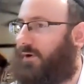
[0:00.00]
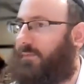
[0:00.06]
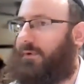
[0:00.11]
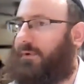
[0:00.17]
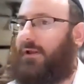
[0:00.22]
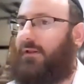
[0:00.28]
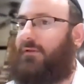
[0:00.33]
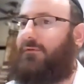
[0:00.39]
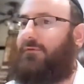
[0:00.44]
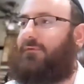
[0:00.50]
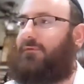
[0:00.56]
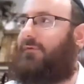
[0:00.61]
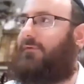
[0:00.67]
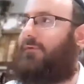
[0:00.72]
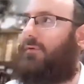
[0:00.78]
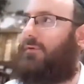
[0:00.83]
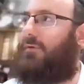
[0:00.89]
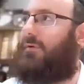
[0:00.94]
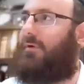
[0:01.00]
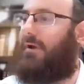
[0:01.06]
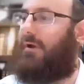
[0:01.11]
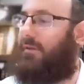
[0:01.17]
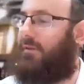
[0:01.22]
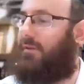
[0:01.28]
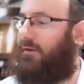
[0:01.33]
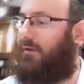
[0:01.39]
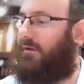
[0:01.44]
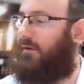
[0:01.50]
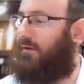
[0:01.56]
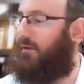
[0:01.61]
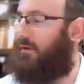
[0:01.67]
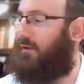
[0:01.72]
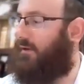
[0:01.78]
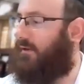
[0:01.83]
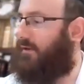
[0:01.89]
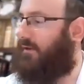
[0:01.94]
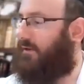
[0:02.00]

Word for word: Amud Aleph. If you look at the